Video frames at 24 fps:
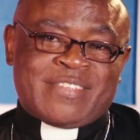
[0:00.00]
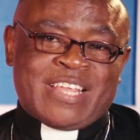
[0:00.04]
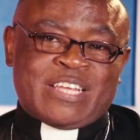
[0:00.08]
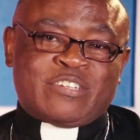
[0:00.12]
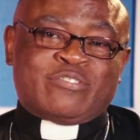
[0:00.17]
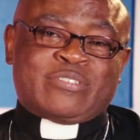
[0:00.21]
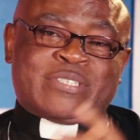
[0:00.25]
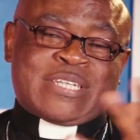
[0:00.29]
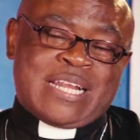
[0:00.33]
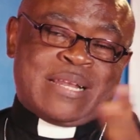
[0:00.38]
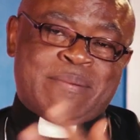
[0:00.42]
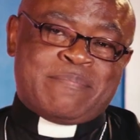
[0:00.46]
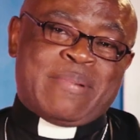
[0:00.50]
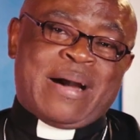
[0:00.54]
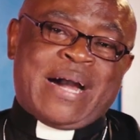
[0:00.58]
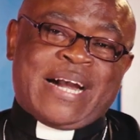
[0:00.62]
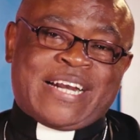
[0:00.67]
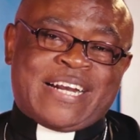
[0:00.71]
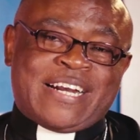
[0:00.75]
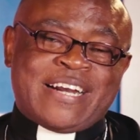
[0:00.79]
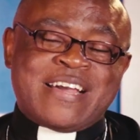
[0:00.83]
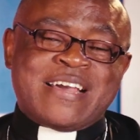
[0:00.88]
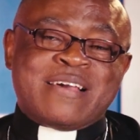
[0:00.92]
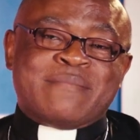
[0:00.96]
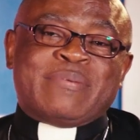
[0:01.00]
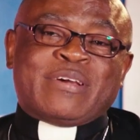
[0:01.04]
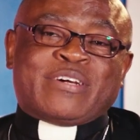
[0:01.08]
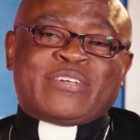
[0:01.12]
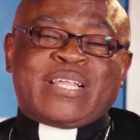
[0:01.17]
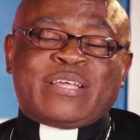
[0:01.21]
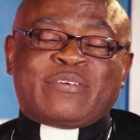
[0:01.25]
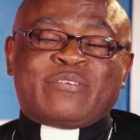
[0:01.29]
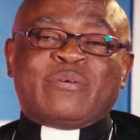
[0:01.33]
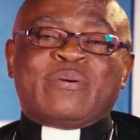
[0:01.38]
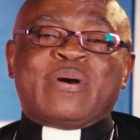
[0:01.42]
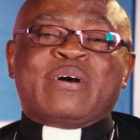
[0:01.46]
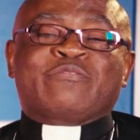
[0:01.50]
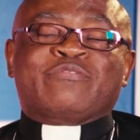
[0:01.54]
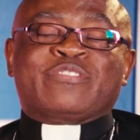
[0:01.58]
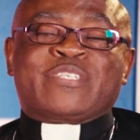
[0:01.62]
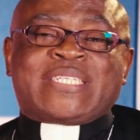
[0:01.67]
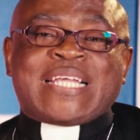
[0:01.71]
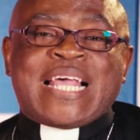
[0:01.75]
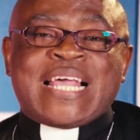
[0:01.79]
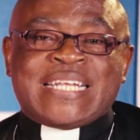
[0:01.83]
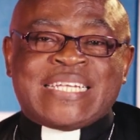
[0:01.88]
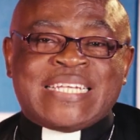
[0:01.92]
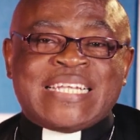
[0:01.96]
to turn back. Because we have
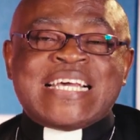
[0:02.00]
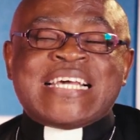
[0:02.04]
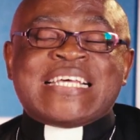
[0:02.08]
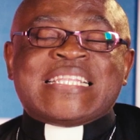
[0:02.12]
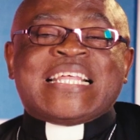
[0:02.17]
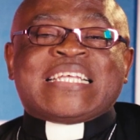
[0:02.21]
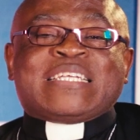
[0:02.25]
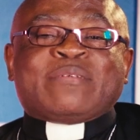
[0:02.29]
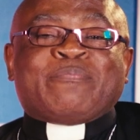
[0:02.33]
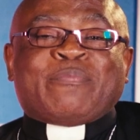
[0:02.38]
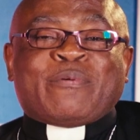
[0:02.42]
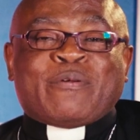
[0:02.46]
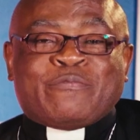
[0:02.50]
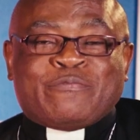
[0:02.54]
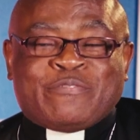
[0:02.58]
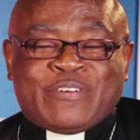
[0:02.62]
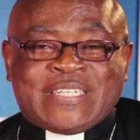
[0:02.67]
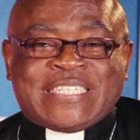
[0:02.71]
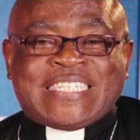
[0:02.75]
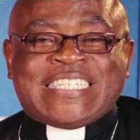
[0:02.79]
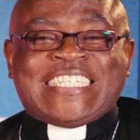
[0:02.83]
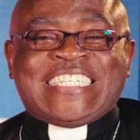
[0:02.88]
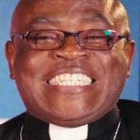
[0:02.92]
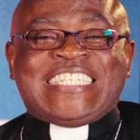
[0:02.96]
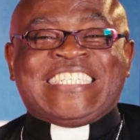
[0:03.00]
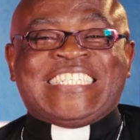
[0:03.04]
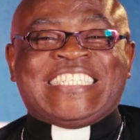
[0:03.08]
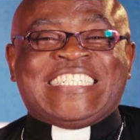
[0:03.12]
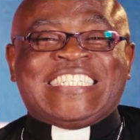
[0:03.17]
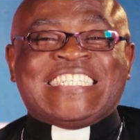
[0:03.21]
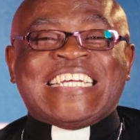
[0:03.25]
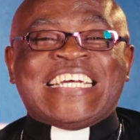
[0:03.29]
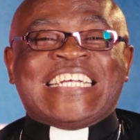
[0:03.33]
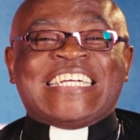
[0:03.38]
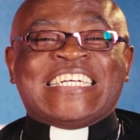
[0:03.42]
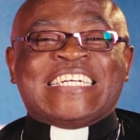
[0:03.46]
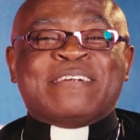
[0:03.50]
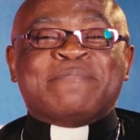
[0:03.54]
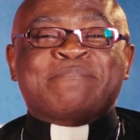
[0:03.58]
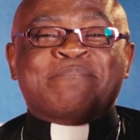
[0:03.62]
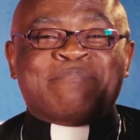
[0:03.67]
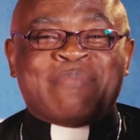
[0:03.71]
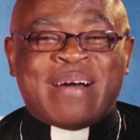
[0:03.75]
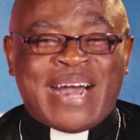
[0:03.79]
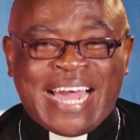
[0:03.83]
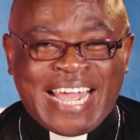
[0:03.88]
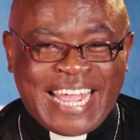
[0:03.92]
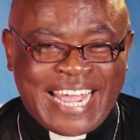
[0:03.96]
said that Prophet
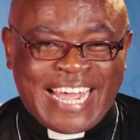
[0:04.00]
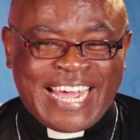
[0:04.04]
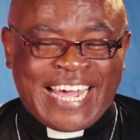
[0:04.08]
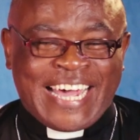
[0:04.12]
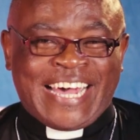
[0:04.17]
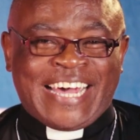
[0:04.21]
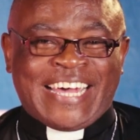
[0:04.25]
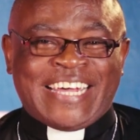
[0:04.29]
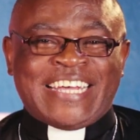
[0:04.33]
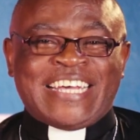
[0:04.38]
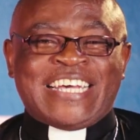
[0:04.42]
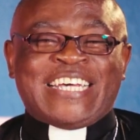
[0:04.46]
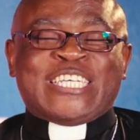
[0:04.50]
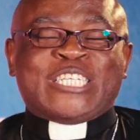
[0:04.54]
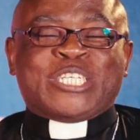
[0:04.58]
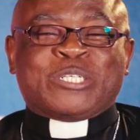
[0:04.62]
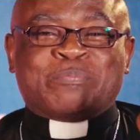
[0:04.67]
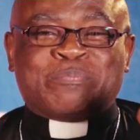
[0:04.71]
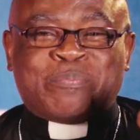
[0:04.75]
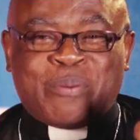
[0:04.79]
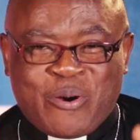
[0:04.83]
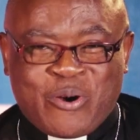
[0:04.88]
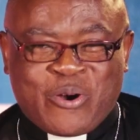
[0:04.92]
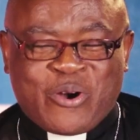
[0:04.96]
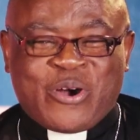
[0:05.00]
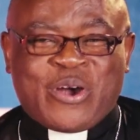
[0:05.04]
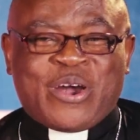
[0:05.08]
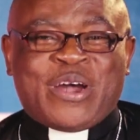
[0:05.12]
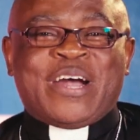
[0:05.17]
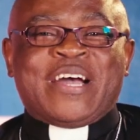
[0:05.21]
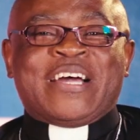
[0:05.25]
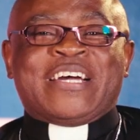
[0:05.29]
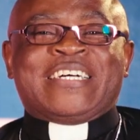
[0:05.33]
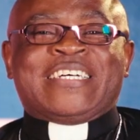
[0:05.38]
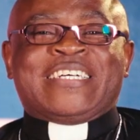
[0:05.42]
Jeremiah spoke